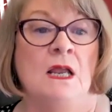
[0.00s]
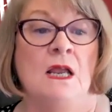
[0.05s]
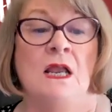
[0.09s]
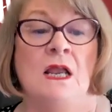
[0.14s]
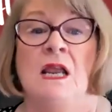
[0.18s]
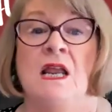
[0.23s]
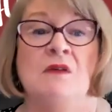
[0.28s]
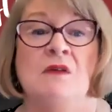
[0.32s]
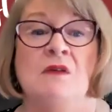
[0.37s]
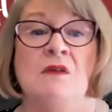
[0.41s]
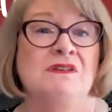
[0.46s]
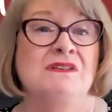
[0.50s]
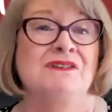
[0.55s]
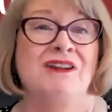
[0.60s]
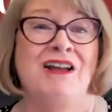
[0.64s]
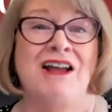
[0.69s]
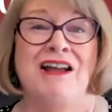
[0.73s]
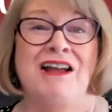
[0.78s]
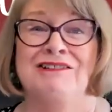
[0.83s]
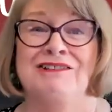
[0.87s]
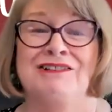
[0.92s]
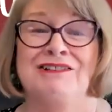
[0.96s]
He was
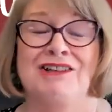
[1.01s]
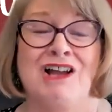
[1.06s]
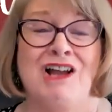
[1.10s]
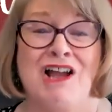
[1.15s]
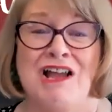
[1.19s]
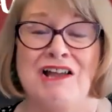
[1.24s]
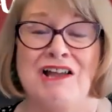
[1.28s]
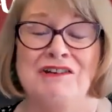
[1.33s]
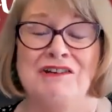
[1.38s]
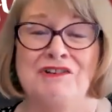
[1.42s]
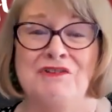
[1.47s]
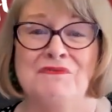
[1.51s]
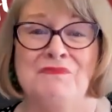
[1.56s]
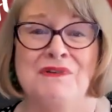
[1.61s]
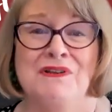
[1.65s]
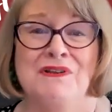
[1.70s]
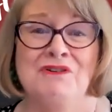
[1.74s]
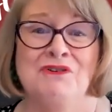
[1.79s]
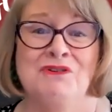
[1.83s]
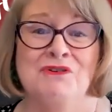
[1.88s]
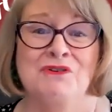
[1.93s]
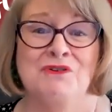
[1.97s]
not taught to be a
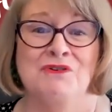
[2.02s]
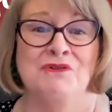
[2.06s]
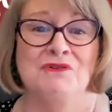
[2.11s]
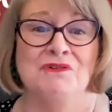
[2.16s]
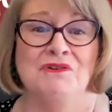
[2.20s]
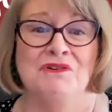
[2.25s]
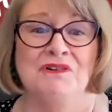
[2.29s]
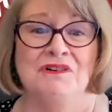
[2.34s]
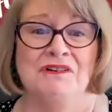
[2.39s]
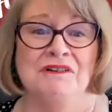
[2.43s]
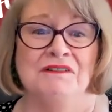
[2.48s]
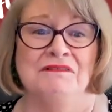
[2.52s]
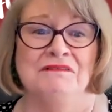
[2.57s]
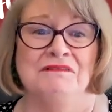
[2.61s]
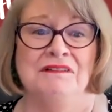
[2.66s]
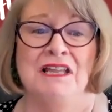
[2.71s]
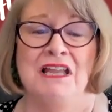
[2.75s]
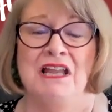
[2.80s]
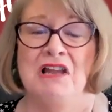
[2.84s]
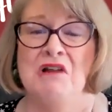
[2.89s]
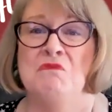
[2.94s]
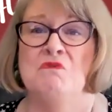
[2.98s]
nurturer.
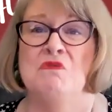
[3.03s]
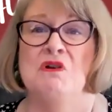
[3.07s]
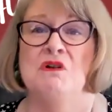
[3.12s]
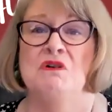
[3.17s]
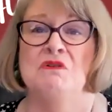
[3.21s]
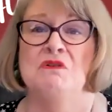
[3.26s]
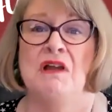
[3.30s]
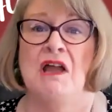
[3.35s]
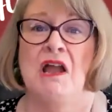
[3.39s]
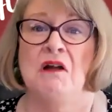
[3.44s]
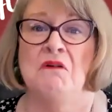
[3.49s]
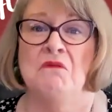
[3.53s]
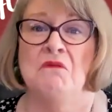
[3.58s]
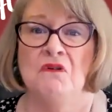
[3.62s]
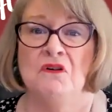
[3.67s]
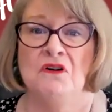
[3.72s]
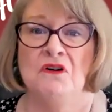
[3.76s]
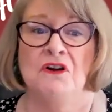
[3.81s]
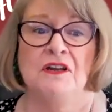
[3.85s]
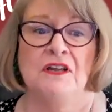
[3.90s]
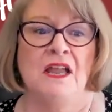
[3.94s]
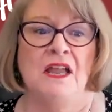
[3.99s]
It will not
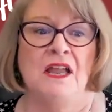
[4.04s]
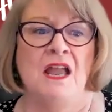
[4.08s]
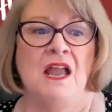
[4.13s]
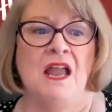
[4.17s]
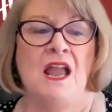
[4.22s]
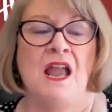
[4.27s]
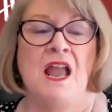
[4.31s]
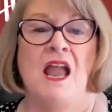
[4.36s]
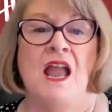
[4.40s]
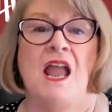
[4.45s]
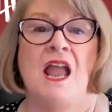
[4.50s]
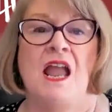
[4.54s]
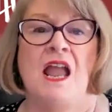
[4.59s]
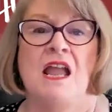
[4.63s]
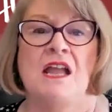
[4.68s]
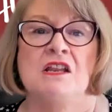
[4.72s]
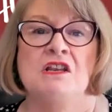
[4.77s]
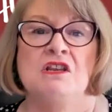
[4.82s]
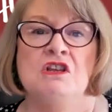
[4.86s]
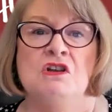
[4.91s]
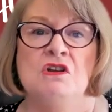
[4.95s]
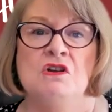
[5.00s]
work,
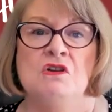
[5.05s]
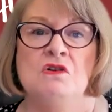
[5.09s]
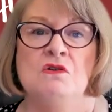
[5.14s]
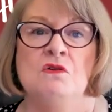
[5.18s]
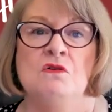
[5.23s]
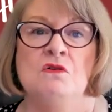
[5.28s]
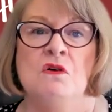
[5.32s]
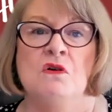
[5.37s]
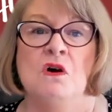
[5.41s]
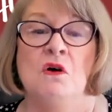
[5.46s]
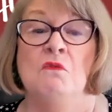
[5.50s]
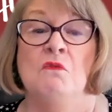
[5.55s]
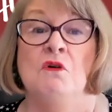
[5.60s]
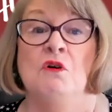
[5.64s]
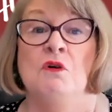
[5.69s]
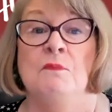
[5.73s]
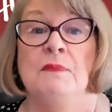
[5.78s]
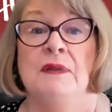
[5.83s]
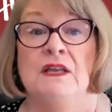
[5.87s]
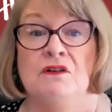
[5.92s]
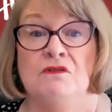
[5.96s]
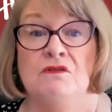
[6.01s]
and you will
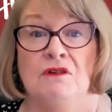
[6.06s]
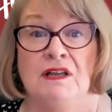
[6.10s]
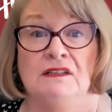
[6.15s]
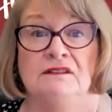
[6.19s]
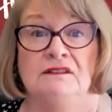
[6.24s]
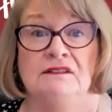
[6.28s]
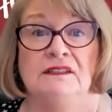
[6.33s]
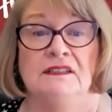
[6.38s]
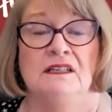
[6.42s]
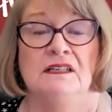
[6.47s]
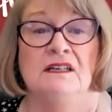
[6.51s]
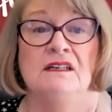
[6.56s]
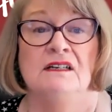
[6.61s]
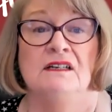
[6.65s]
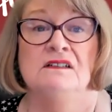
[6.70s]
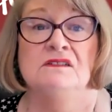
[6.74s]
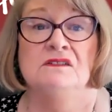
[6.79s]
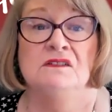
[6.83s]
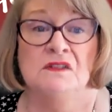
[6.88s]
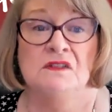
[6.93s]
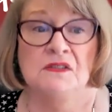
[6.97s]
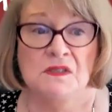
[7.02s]
be greatly
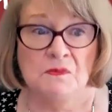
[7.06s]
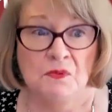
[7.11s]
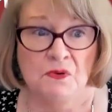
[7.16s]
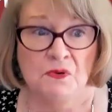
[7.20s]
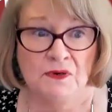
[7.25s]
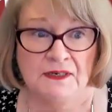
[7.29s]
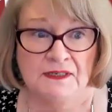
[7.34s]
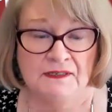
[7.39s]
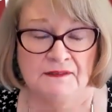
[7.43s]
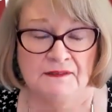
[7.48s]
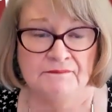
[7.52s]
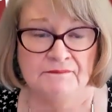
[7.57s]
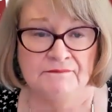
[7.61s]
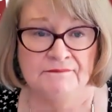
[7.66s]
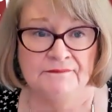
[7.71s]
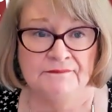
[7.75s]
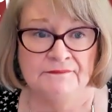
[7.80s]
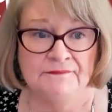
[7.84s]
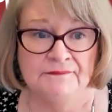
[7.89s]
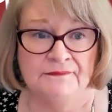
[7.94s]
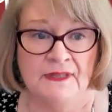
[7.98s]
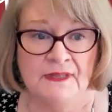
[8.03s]
disappointed.
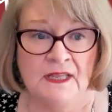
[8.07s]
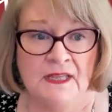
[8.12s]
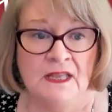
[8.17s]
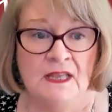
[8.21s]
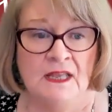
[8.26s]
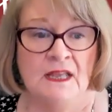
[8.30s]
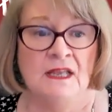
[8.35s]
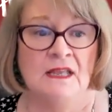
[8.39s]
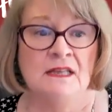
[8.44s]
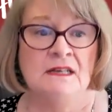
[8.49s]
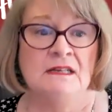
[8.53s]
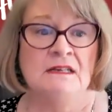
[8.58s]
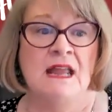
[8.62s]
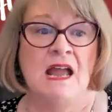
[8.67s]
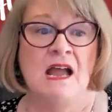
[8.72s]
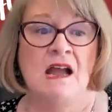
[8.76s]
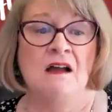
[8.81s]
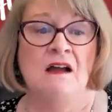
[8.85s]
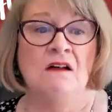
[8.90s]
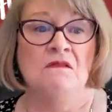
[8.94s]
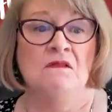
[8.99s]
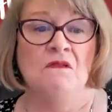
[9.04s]

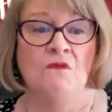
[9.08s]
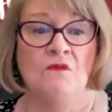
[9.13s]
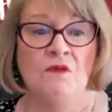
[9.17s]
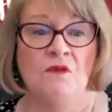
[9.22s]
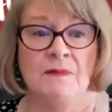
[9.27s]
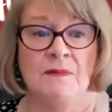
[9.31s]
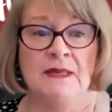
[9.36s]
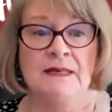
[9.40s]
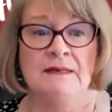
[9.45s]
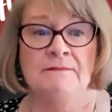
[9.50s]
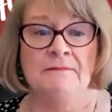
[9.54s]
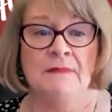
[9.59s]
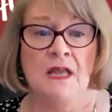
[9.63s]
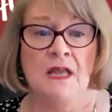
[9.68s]
Now, women,